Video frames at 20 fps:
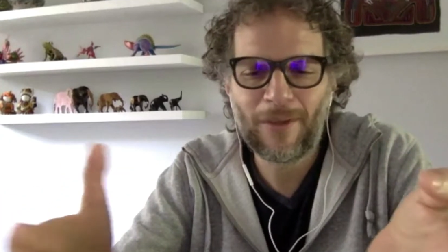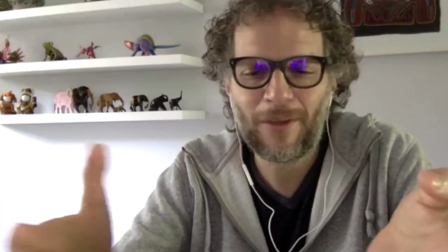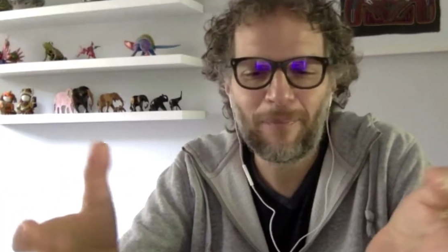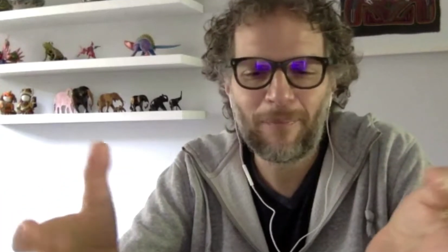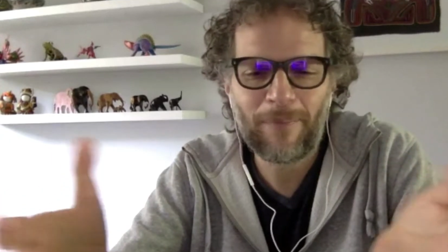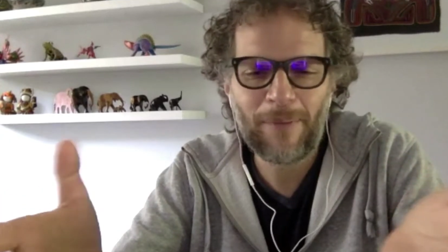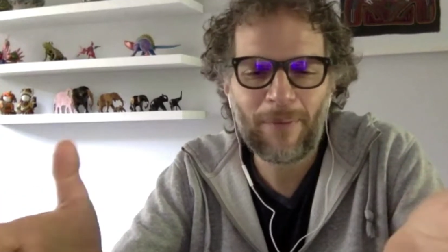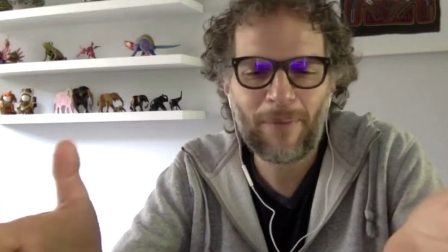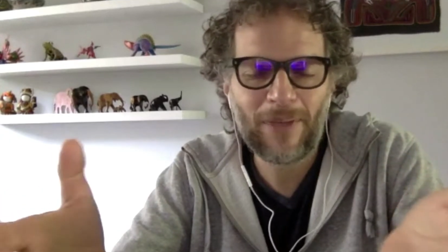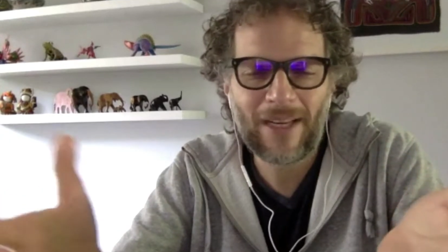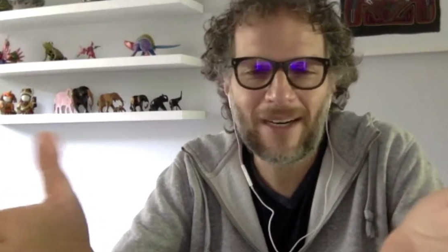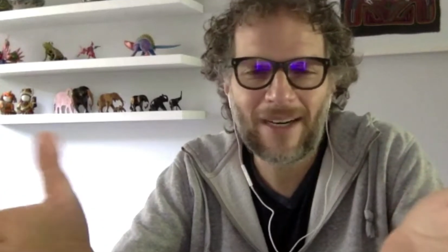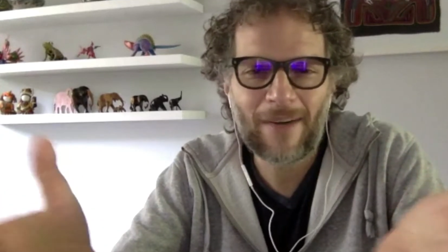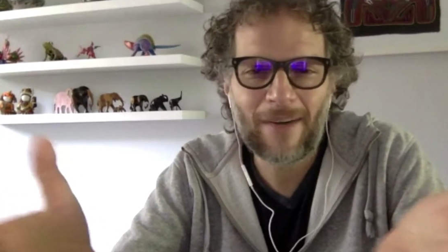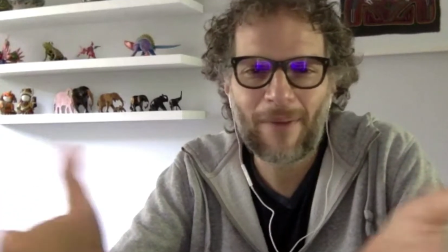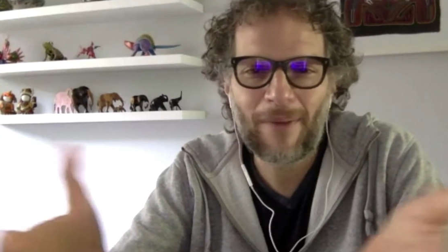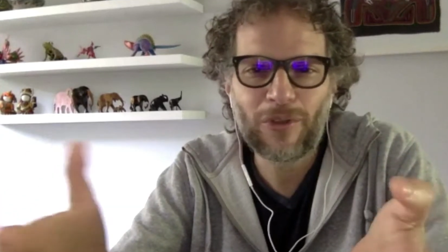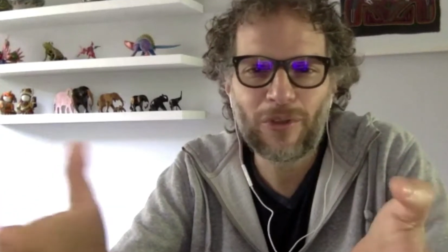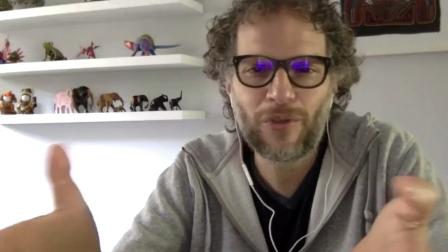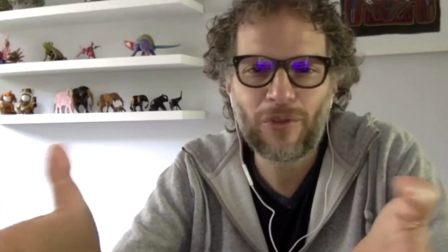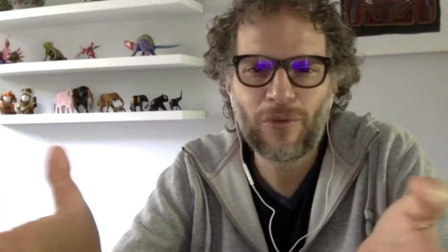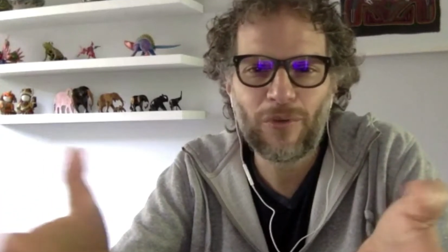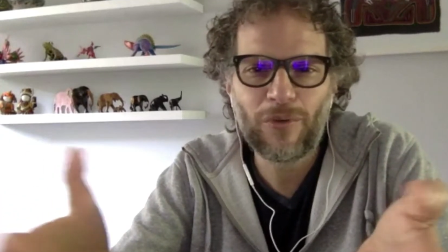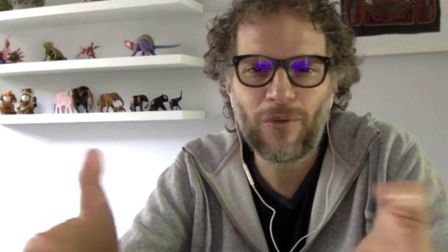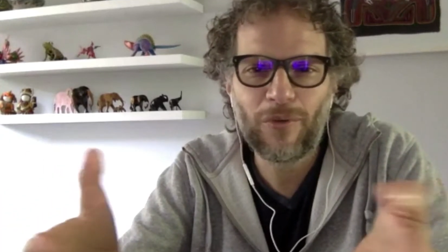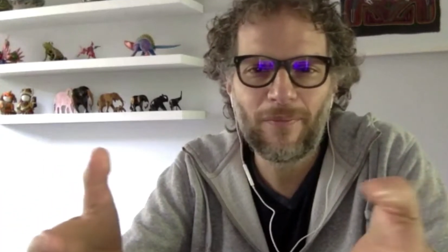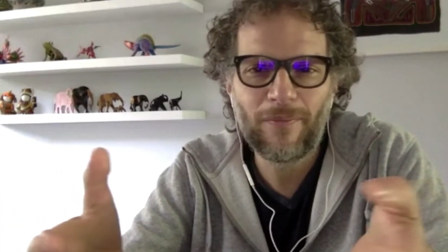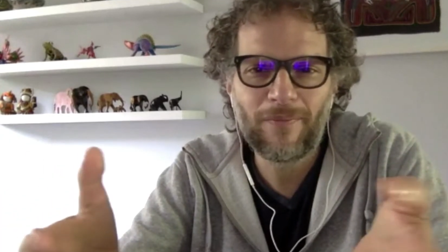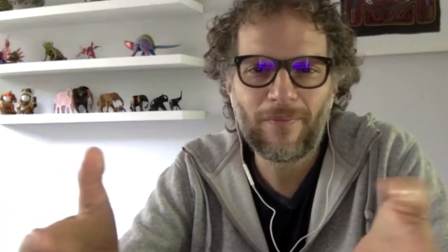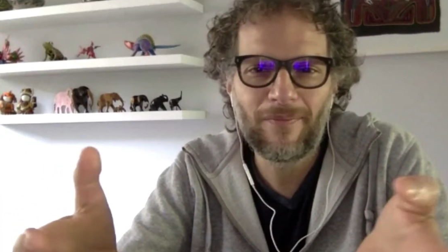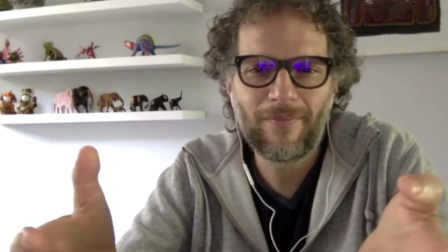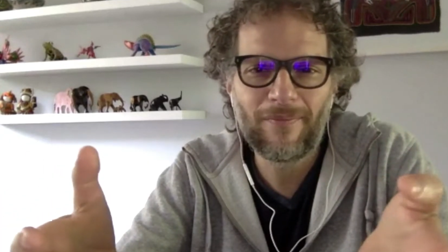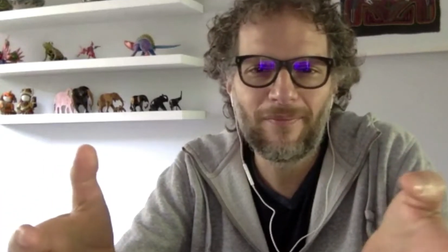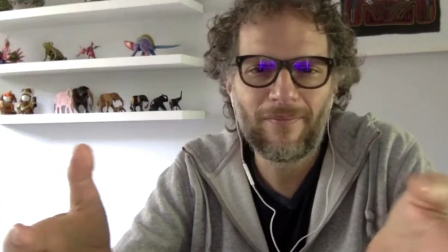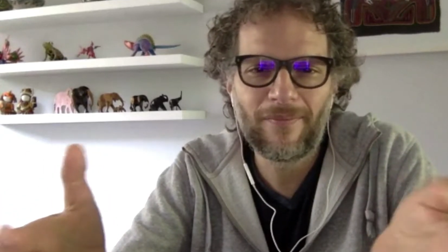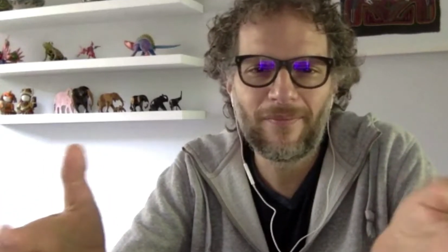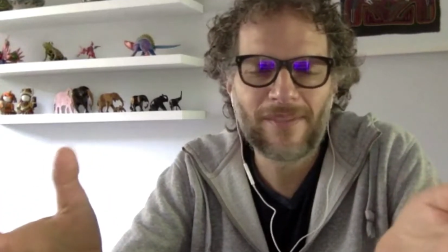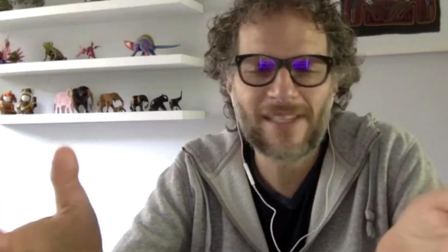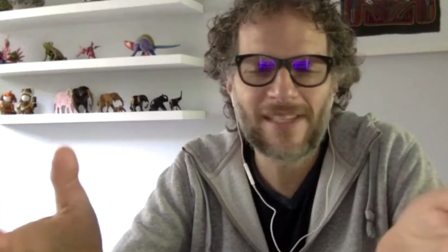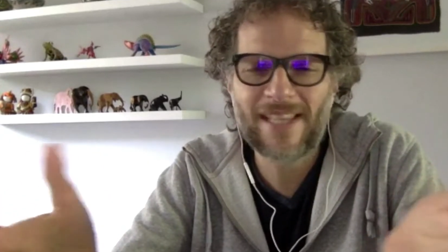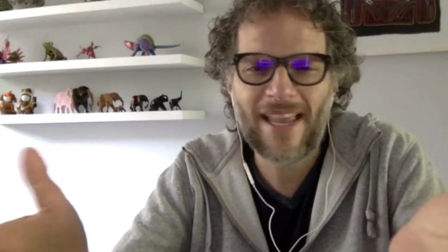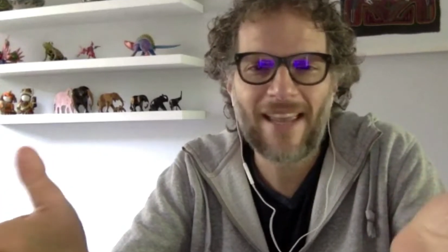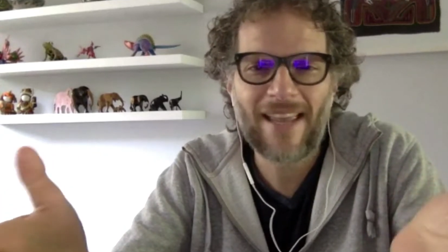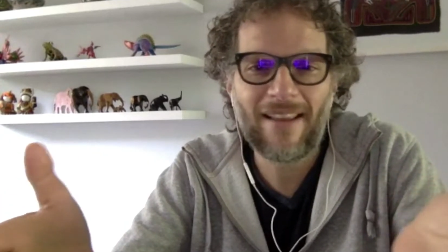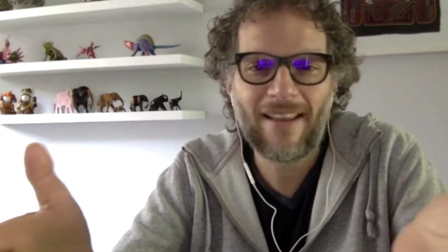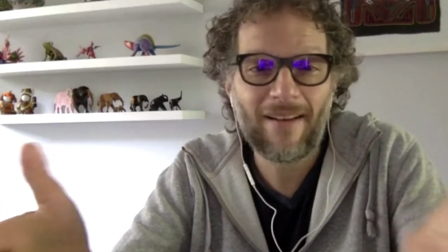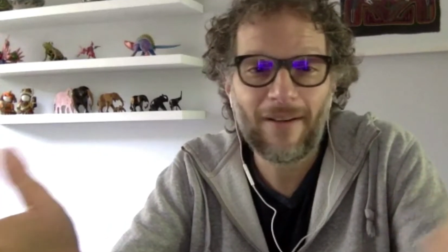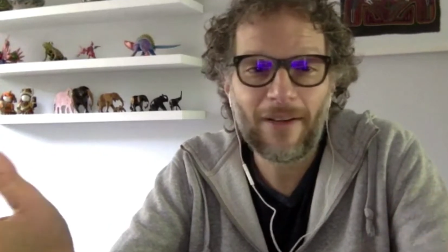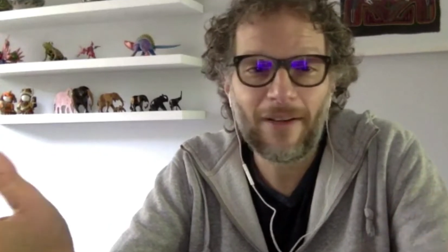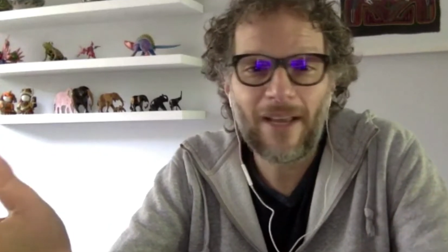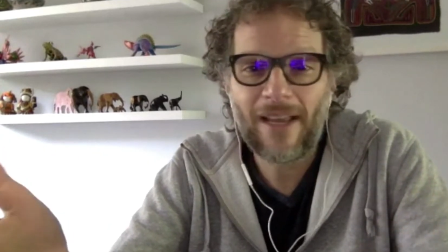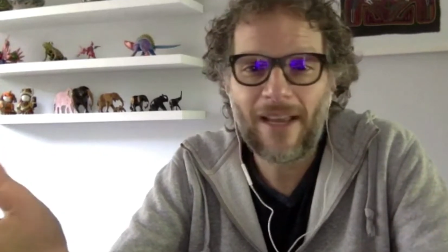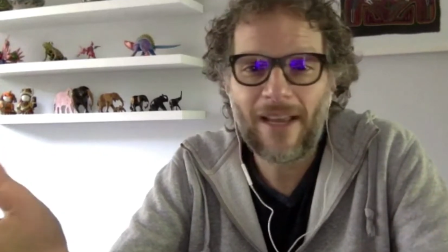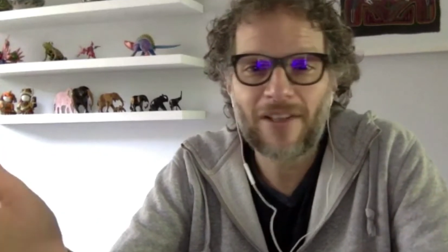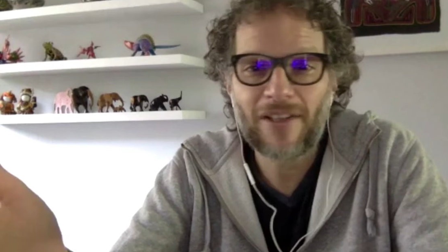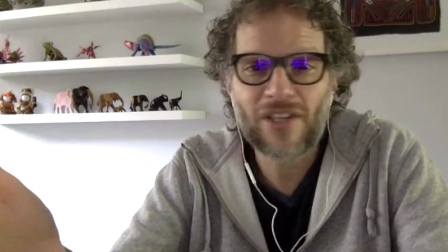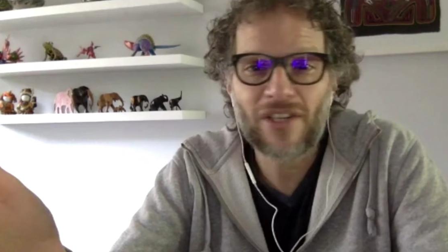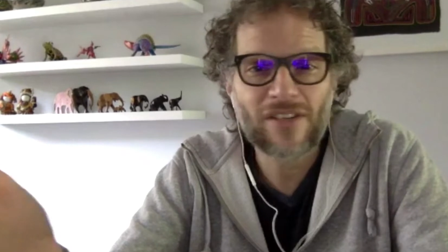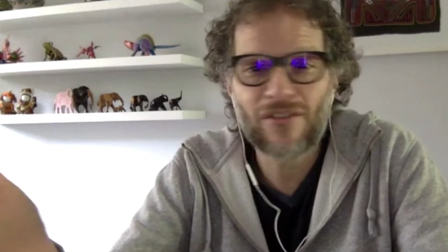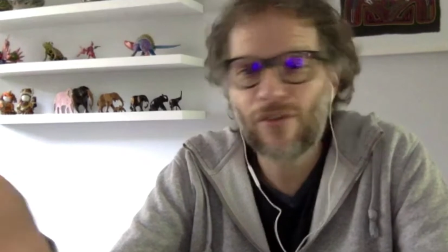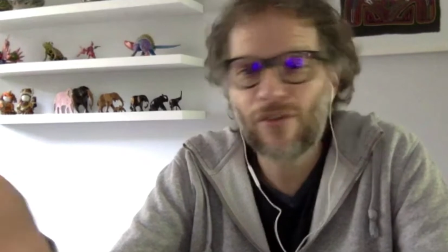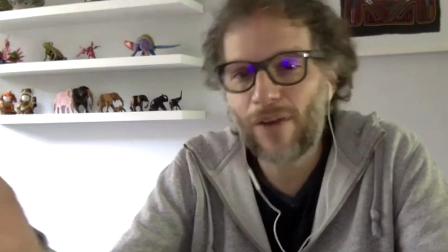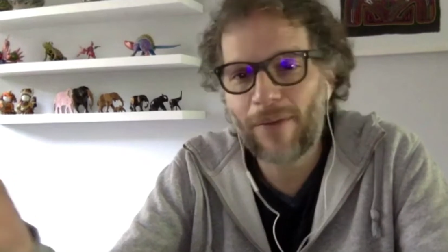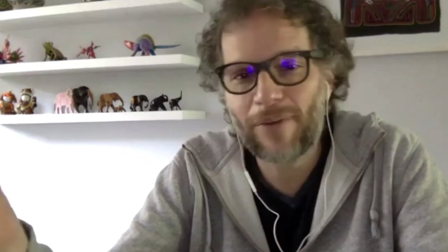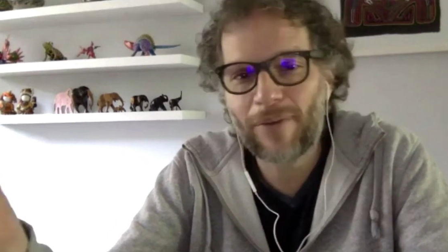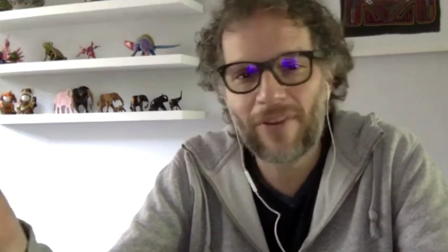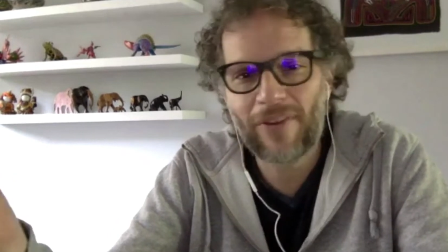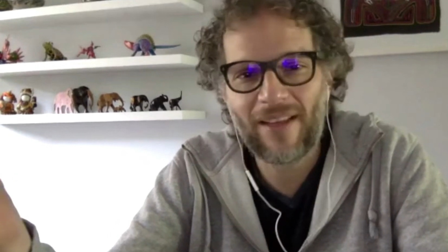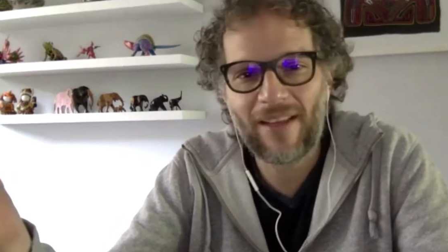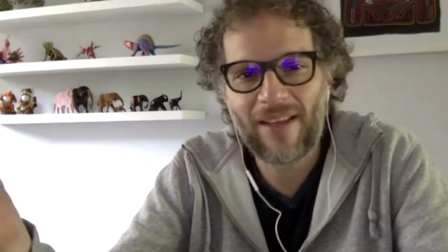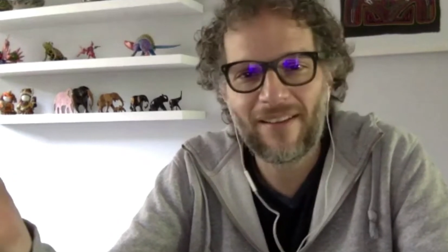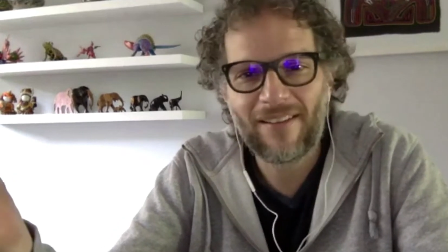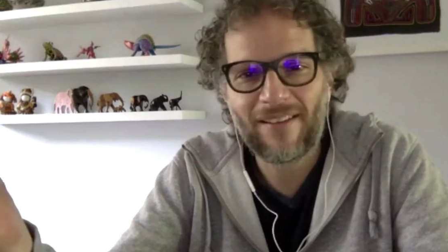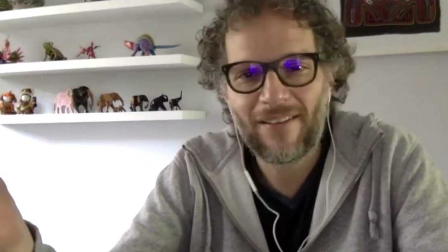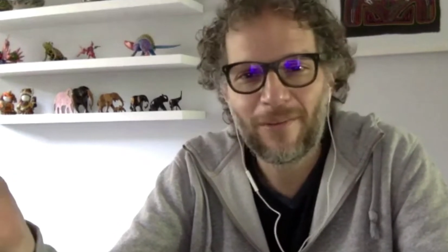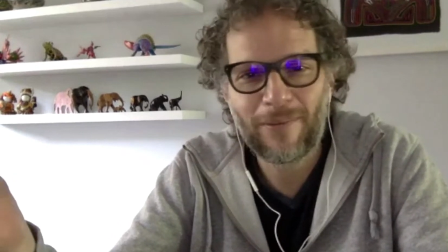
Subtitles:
people are about to say, okay, I just saw everything.